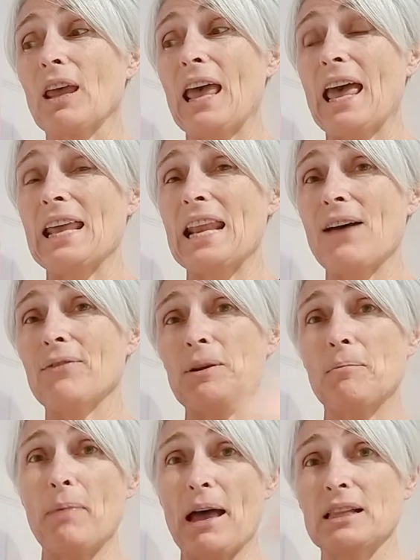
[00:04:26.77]
and have an
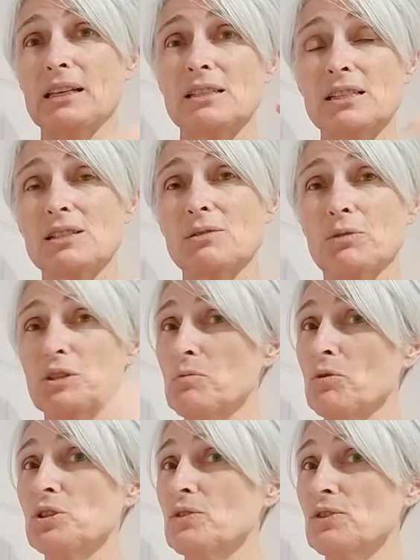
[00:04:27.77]
imbalance, which
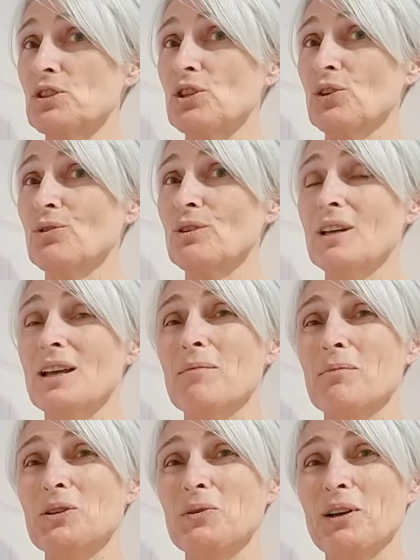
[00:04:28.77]
most of us do,
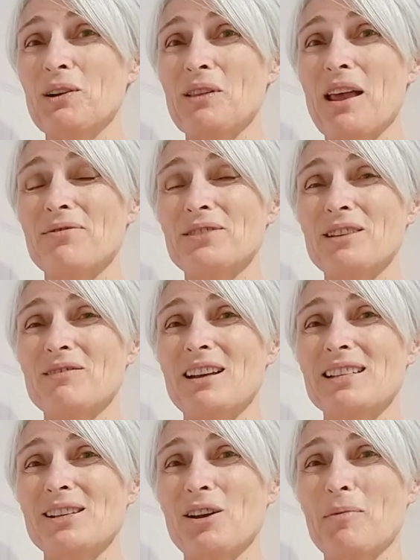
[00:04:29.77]
between our left and right
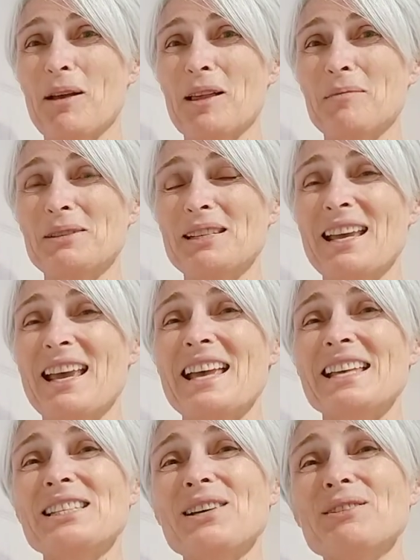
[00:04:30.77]
cerebellums.
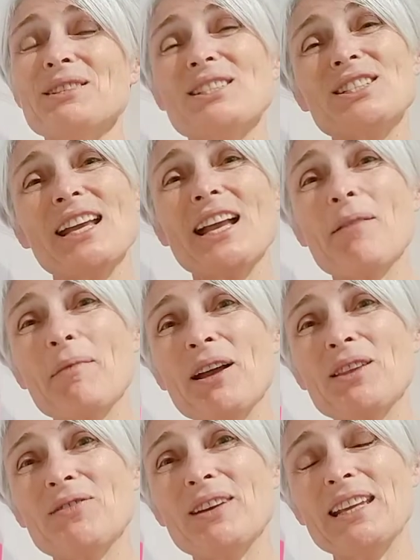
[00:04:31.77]
So check out my
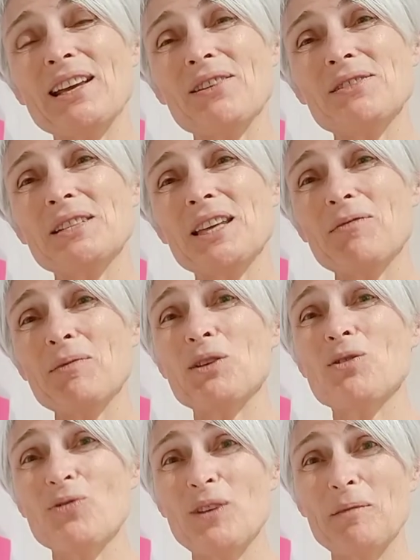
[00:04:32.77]
other videos, give me your
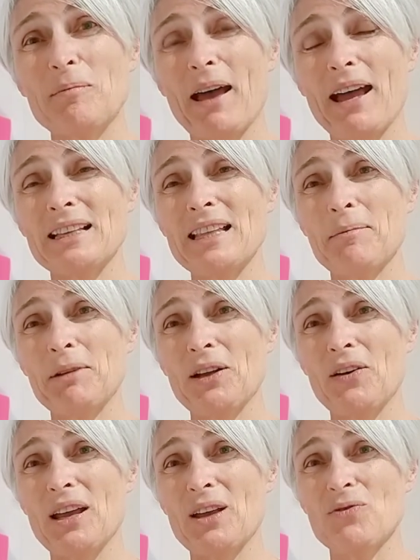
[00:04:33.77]
feedback, let me know
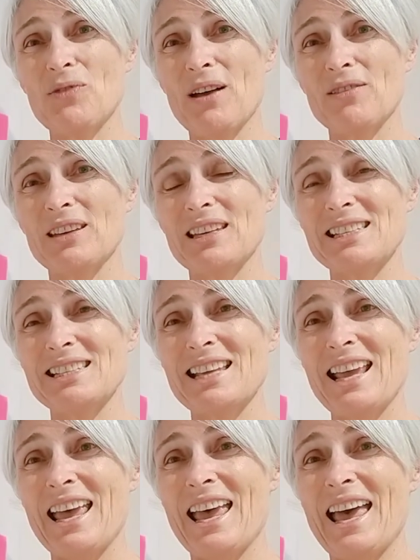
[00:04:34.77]
how you found this,
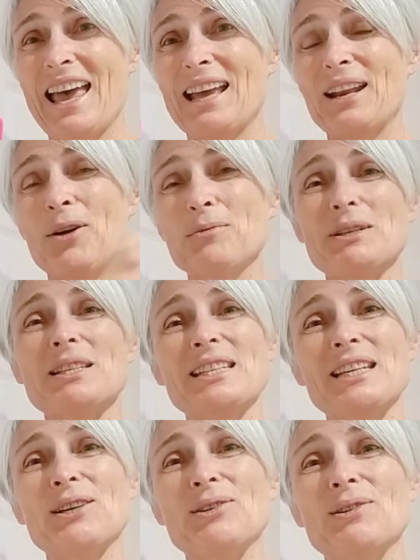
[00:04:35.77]
and hope to see
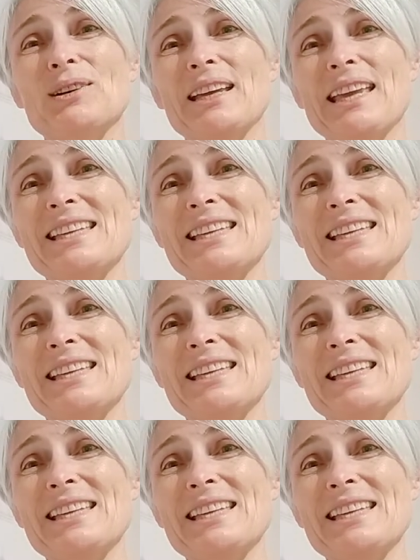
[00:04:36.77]
you again